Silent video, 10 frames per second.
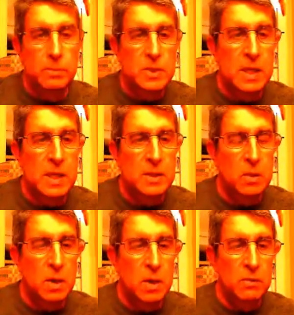pertaining
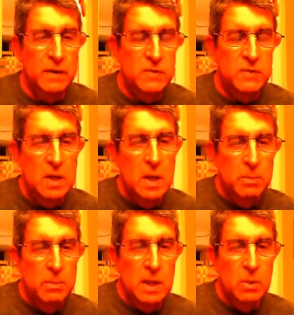to coral reefs,
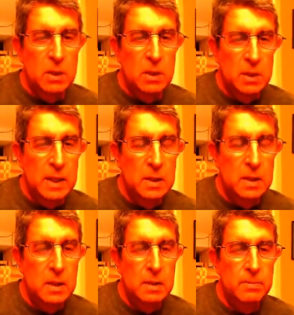but I want to look
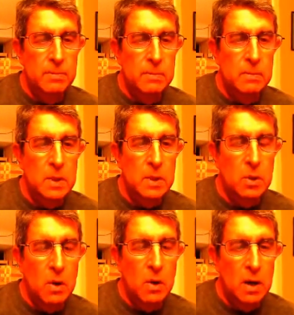at the
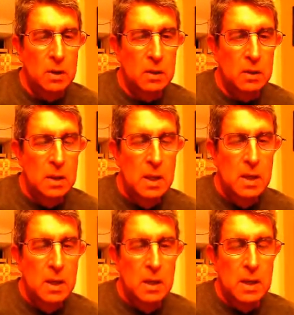coral,
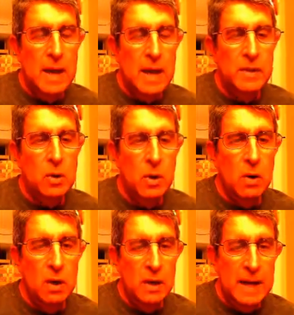how the
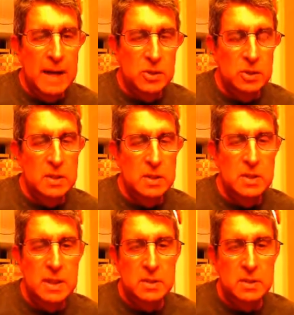coral actually
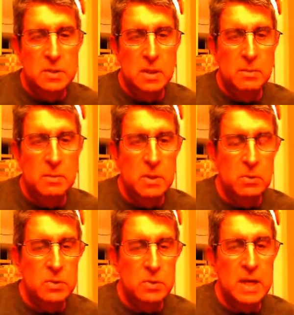takes
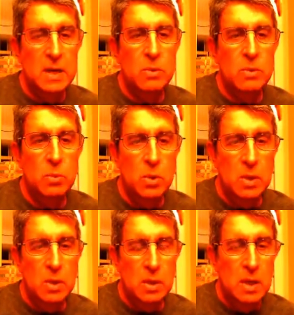minerals out of the
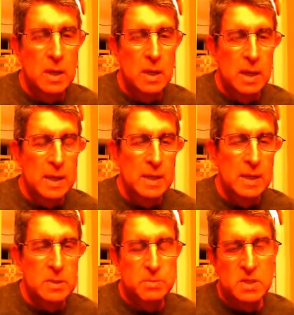water,
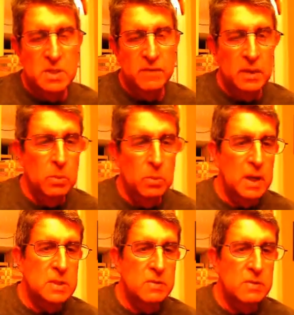and specifically
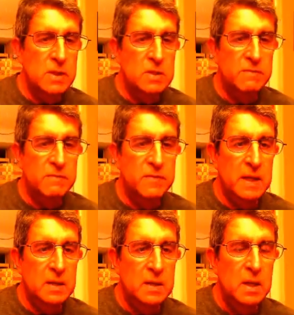what kinds of things
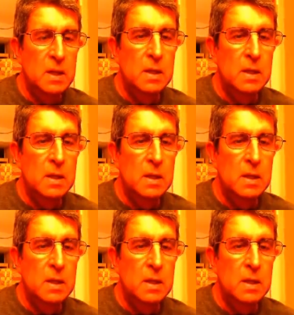affect